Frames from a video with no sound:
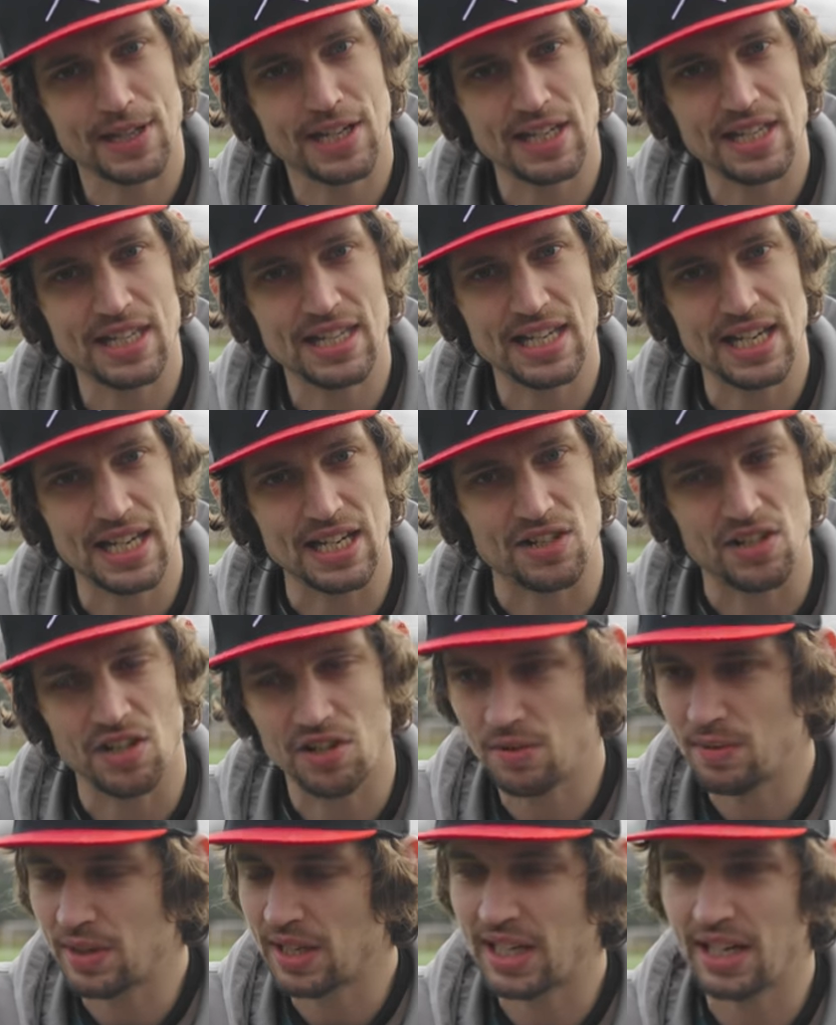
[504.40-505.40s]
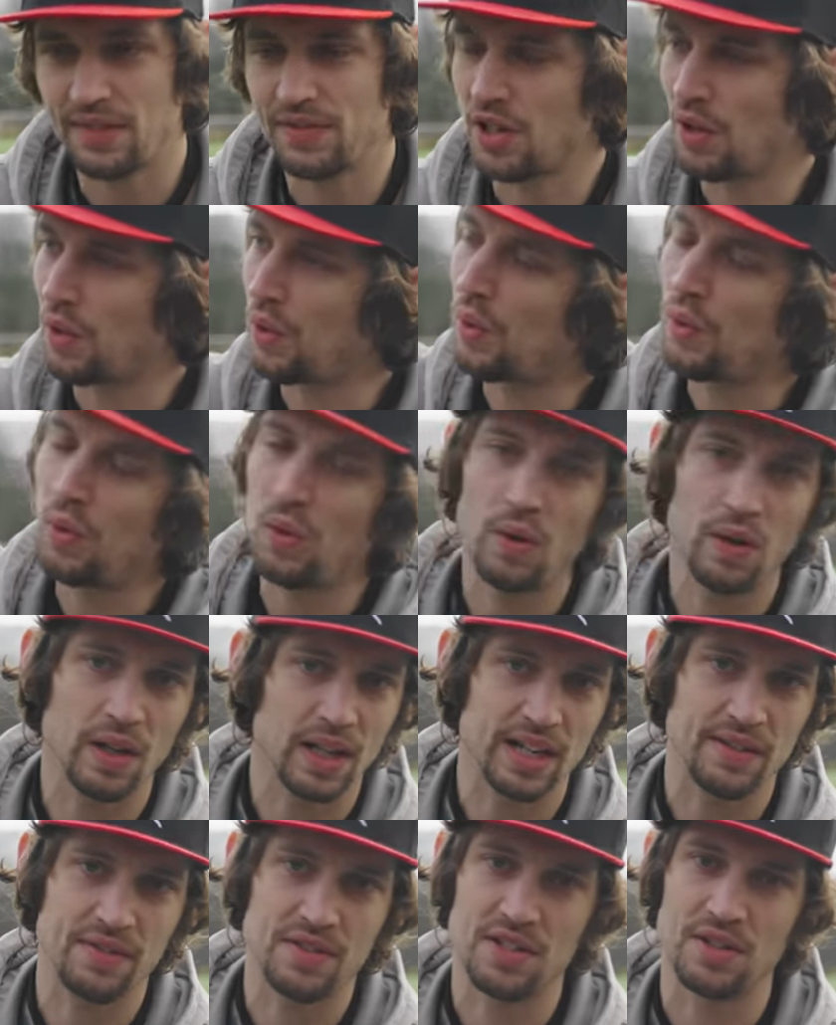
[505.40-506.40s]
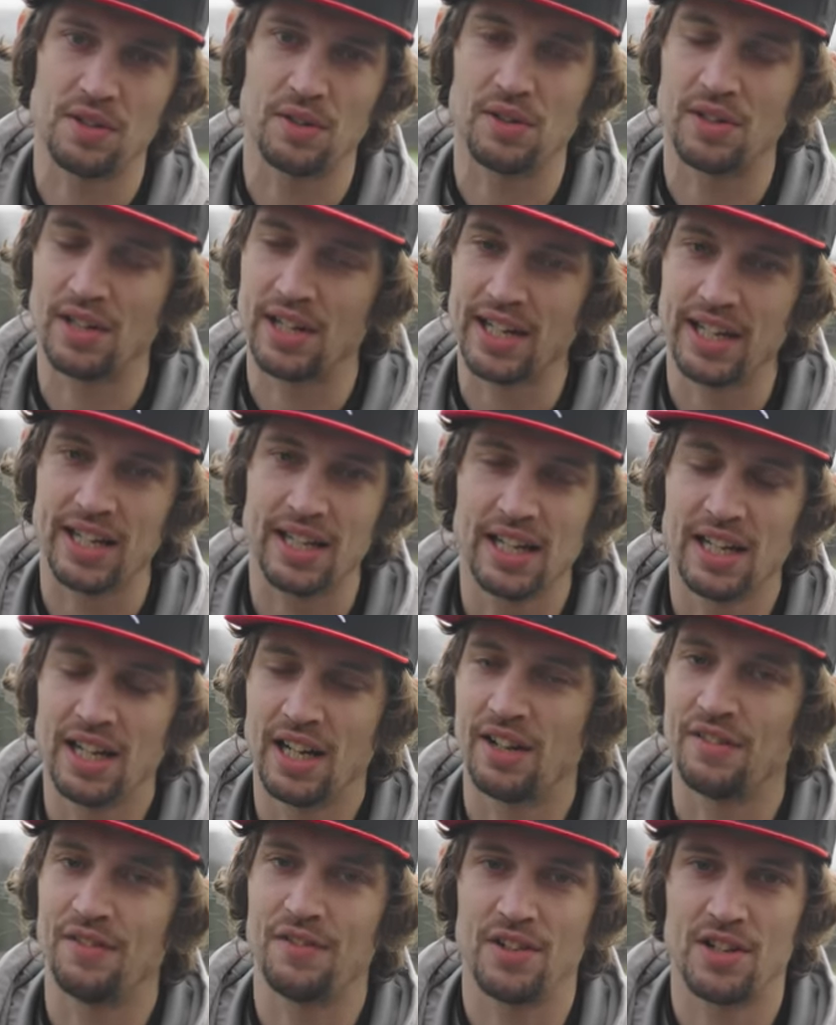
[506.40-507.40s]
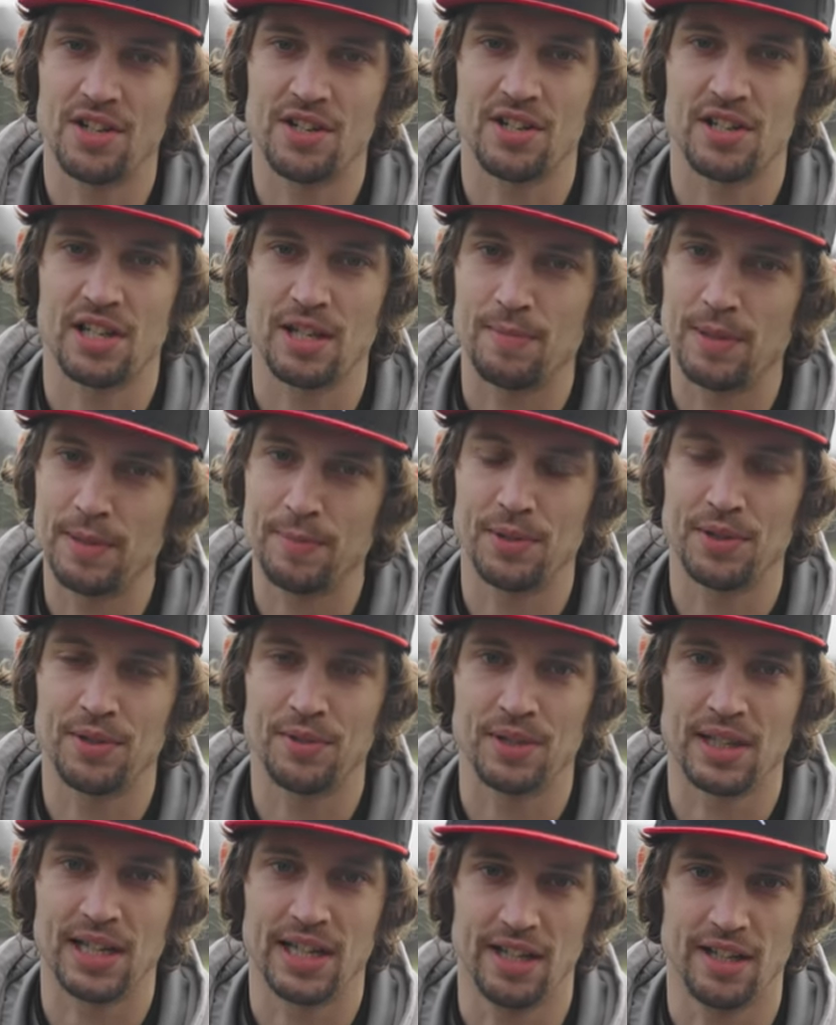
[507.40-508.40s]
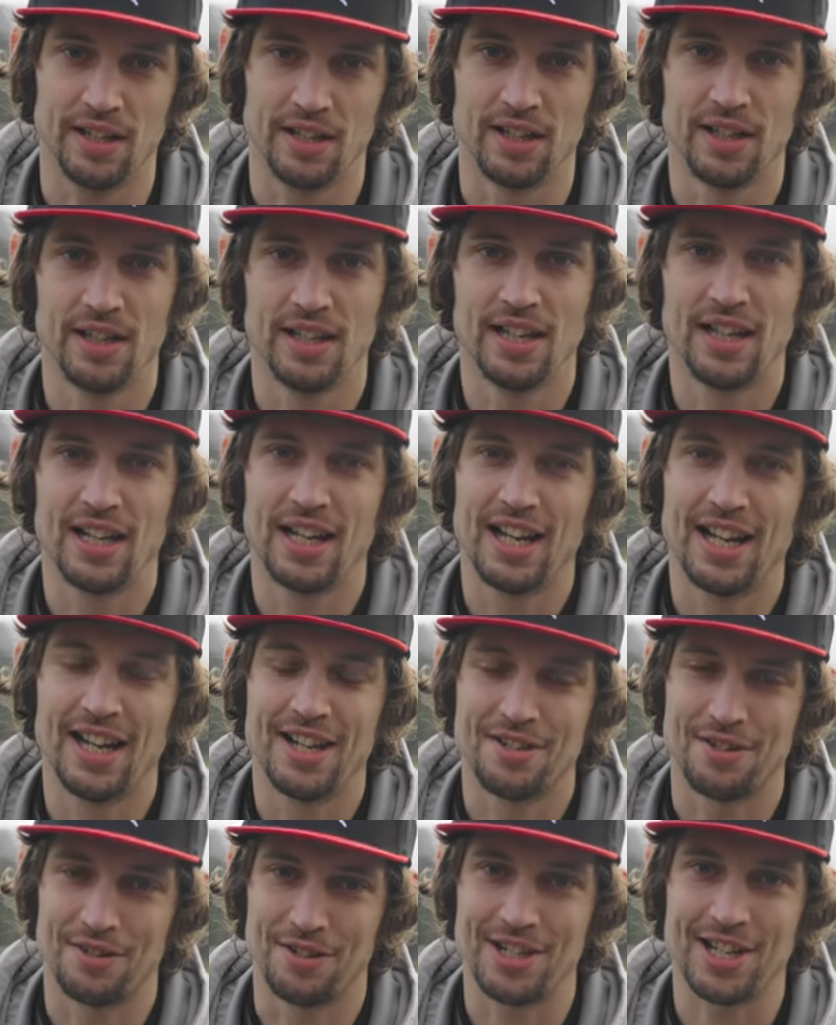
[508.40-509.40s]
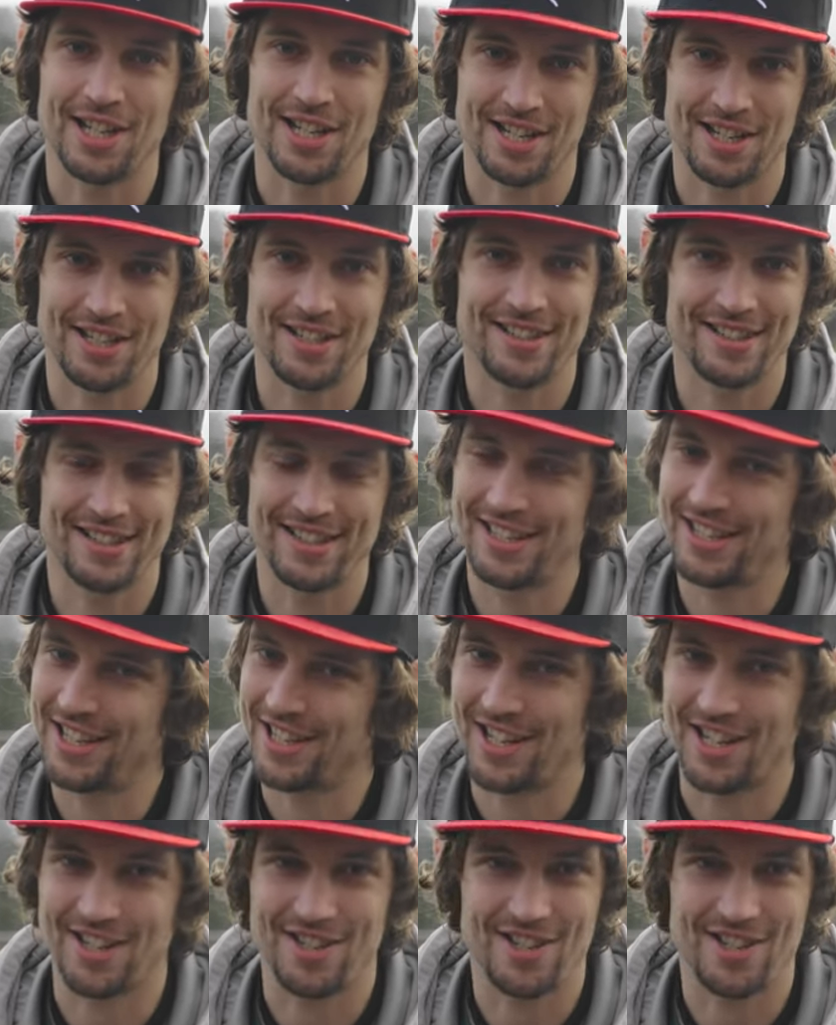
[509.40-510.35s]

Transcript: it concise. You don't want to give your whole life story. Unfortunately, people don't care. So just a